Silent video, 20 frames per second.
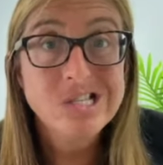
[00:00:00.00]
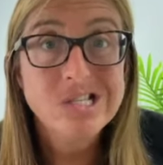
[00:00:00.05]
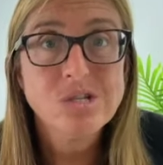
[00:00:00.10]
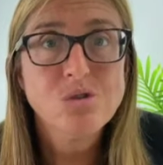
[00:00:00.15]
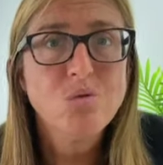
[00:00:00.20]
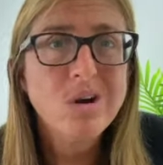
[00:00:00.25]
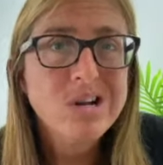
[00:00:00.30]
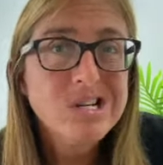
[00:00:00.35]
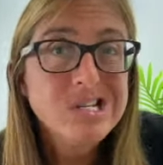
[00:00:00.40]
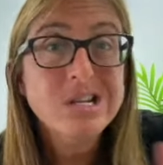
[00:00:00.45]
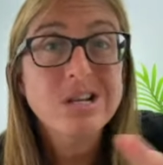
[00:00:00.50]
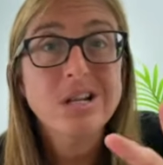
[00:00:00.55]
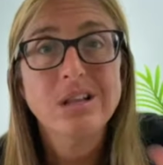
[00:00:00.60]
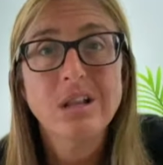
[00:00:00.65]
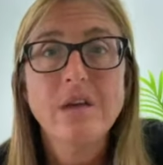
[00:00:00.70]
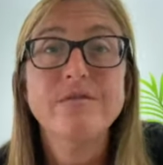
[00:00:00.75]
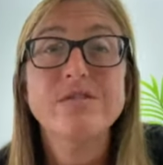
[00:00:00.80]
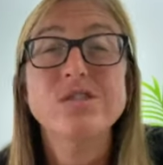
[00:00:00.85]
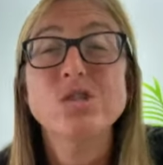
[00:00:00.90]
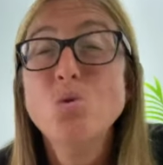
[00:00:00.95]
The question in
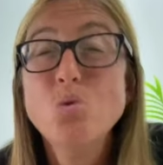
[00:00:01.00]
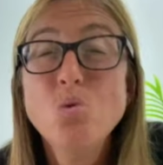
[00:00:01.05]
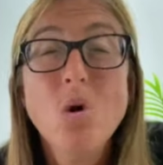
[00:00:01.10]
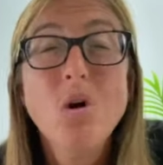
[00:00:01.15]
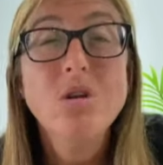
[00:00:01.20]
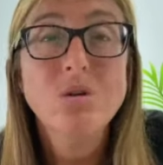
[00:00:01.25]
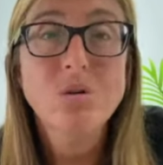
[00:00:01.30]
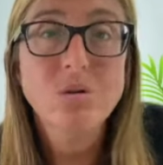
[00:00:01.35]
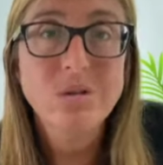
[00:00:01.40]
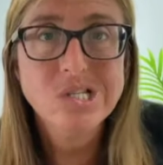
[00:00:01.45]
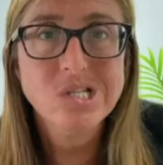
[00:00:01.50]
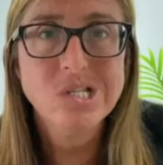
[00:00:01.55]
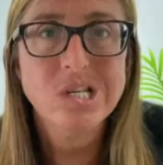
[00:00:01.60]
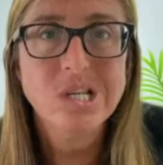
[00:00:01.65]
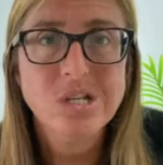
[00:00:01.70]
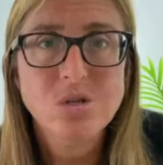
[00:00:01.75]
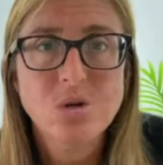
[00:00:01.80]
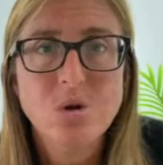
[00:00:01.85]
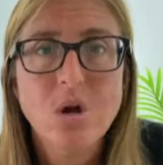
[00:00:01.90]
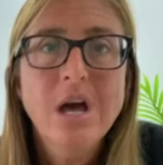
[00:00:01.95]
life is, who are you
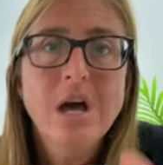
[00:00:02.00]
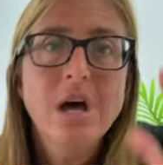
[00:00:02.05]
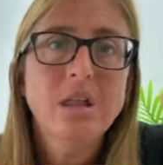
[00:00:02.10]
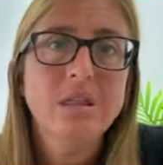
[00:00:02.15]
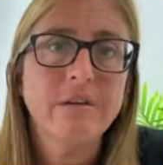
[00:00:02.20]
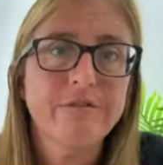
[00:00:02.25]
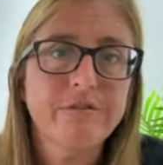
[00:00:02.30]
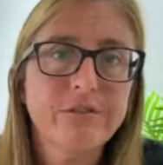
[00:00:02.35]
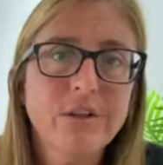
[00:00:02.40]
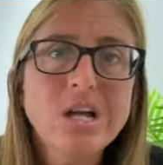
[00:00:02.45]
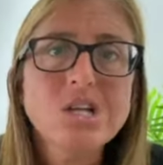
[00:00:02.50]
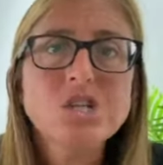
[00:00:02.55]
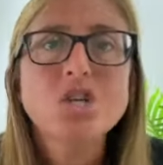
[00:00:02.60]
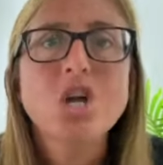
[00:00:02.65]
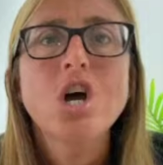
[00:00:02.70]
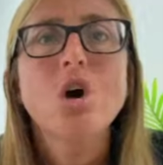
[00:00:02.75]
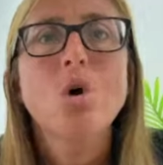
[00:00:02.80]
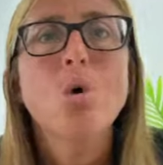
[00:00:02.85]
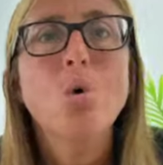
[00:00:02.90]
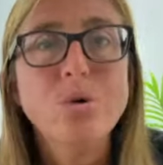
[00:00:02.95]
listening to, the flesh
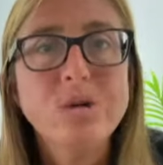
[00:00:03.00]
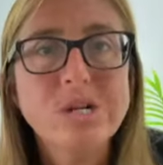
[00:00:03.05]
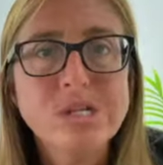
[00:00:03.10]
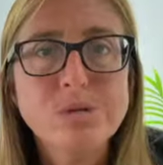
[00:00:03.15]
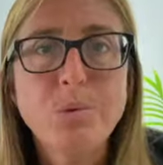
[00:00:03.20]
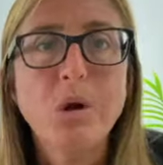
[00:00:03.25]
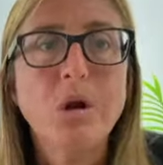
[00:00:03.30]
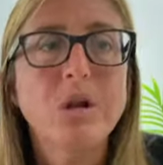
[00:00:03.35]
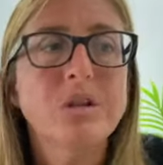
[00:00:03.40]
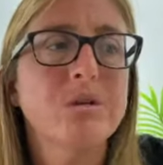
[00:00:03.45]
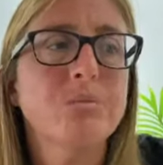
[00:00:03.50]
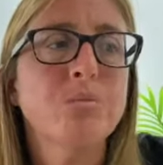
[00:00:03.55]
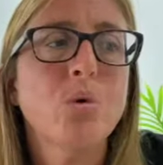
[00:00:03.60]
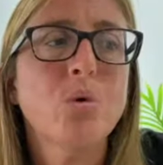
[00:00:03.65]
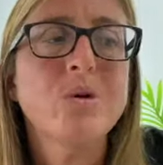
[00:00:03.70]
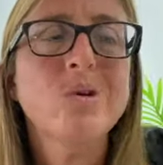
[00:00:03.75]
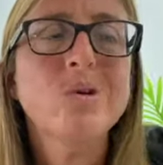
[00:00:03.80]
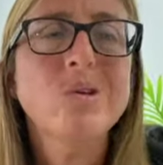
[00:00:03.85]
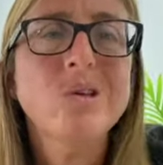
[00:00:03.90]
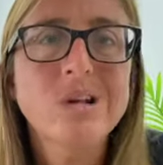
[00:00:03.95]
or the Spirit? The more
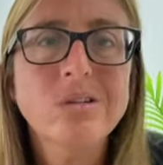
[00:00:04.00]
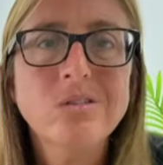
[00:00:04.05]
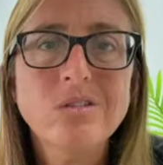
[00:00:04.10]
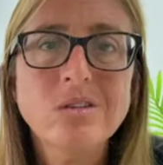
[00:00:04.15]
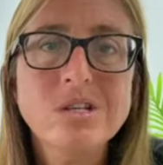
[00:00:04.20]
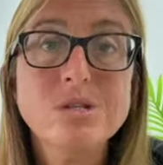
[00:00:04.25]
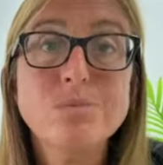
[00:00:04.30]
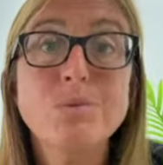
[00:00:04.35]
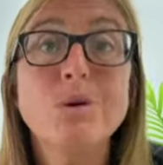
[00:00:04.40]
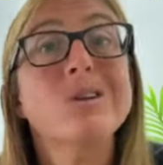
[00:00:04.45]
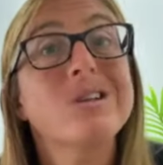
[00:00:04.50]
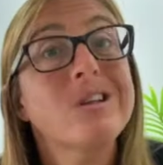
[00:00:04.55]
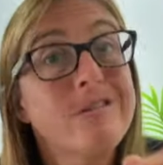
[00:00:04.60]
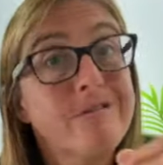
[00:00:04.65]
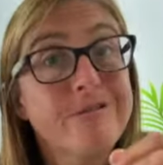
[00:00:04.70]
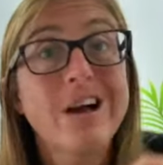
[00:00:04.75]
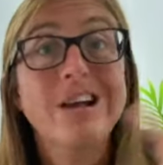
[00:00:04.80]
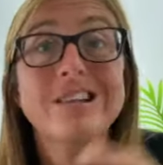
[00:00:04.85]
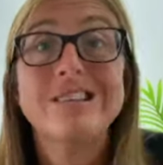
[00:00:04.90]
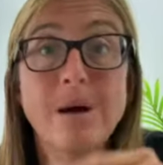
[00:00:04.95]
you yield to the Spirit, in
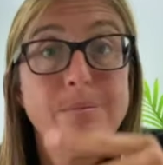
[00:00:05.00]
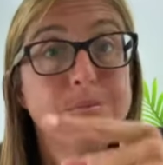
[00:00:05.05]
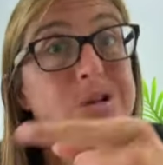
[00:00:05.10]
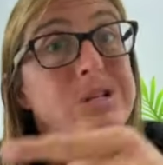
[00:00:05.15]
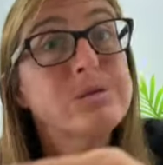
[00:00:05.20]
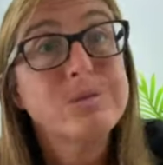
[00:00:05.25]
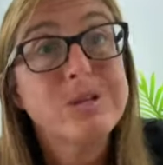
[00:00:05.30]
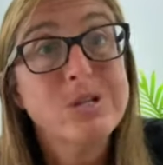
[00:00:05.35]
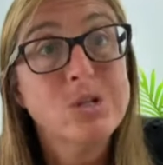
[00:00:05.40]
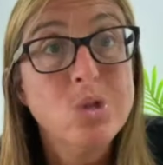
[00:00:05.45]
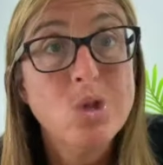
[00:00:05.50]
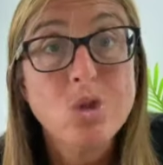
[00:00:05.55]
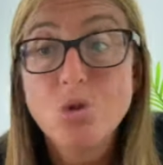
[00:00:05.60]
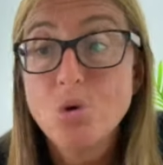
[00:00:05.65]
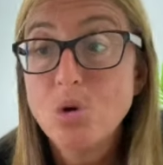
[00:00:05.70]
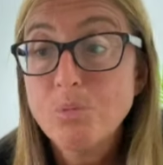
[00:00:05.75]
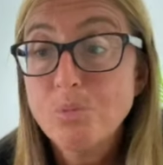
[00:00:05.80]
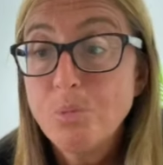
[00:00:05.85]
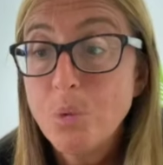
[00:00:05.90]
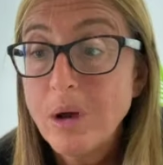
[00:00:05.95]
fact, that brings me to the
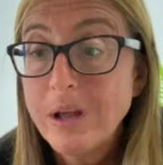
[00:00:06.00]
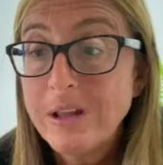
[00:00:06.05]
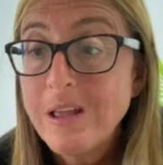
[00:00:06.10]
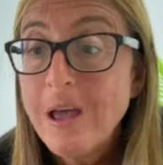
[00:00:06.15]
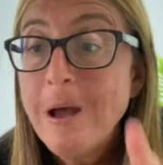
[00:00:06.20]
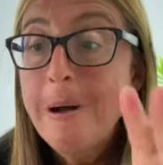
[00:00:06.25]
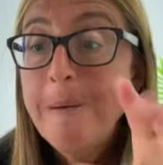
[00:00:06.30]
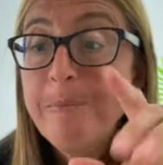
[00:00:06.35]
third point.